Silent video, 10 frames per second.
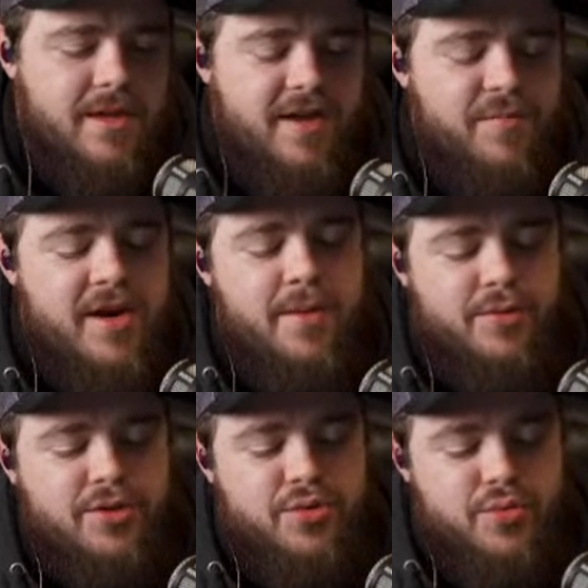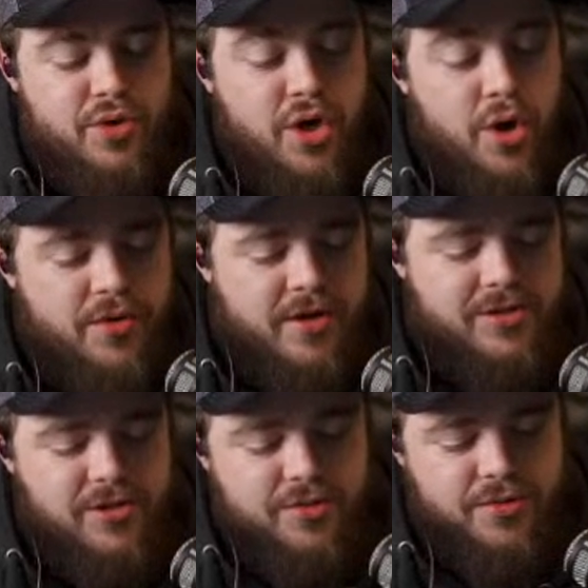I've been able to go there.
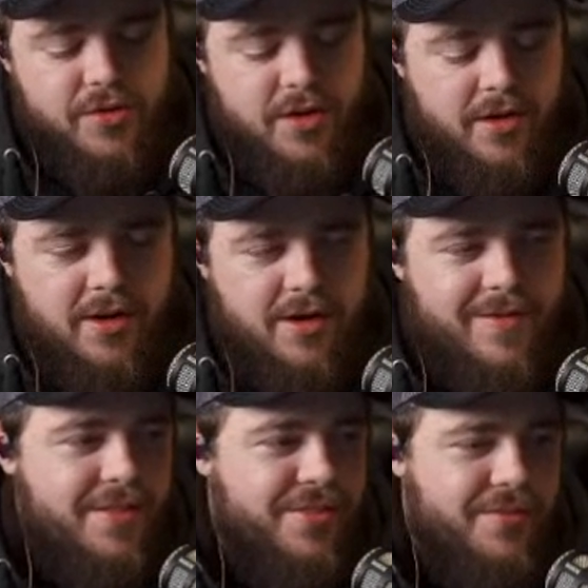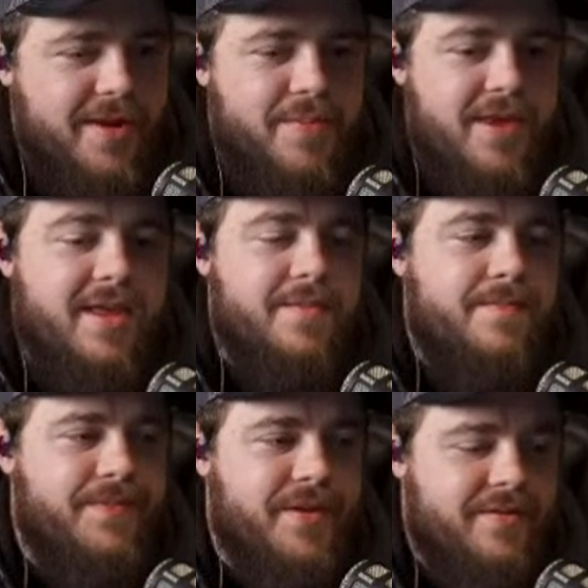So around 3
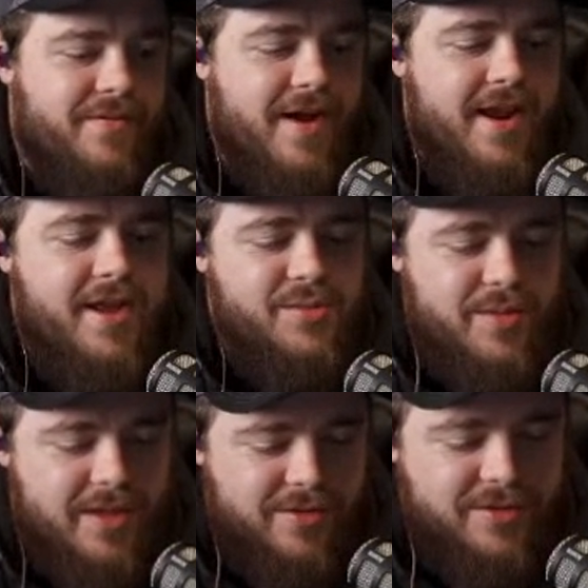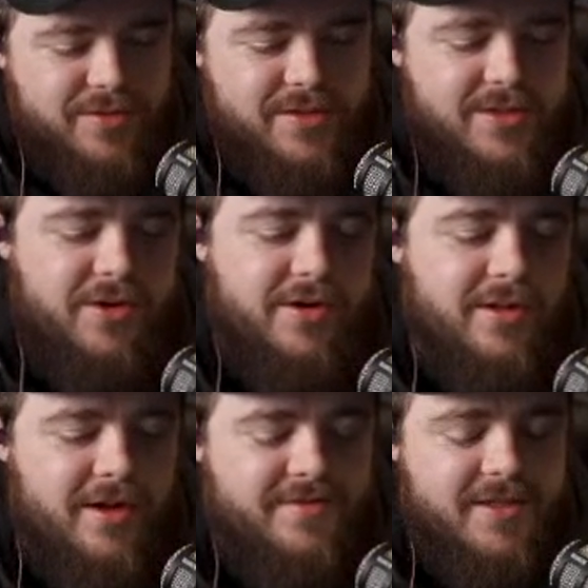p.m. on Fridays, we go to the Cigar
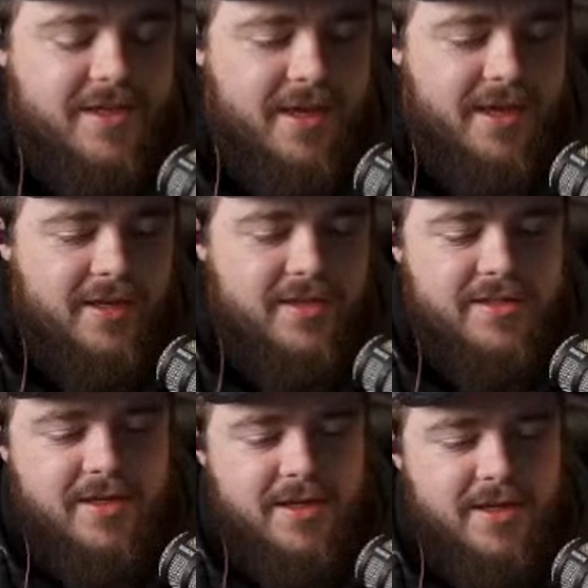Loft and